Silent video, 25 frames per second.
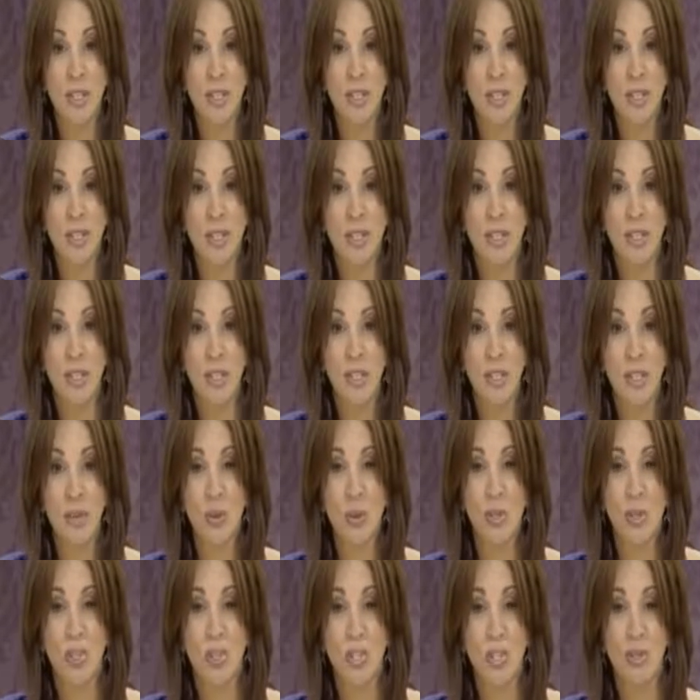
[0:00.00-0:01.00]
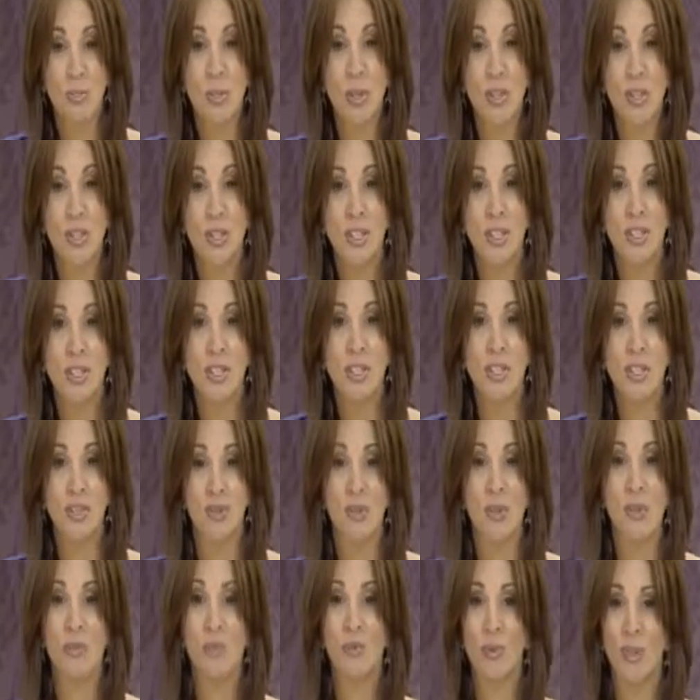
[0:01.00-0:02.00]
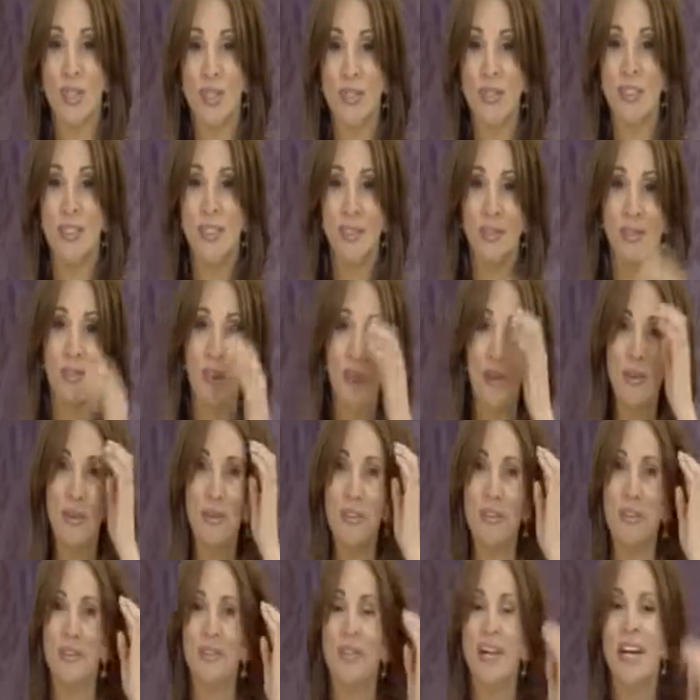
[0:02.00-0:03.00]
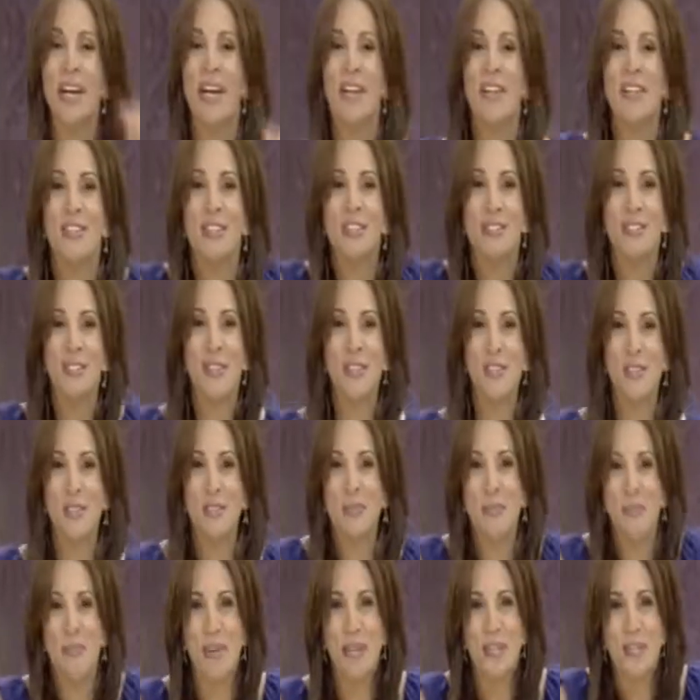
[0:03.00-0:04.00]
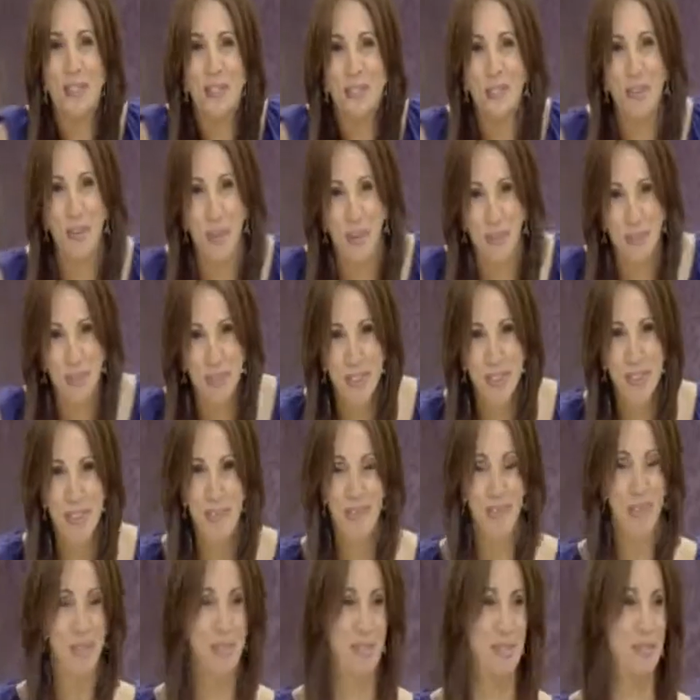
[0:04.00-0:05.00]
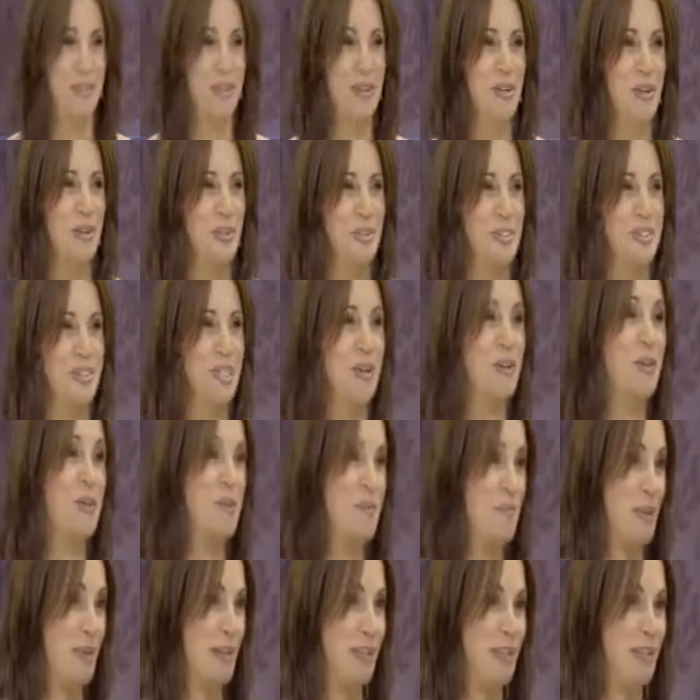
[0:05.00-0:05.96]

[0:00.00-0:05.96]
yesteryear, has enjoyed similar success with the recent growth of stitch and bitch groups. They used to be called sewing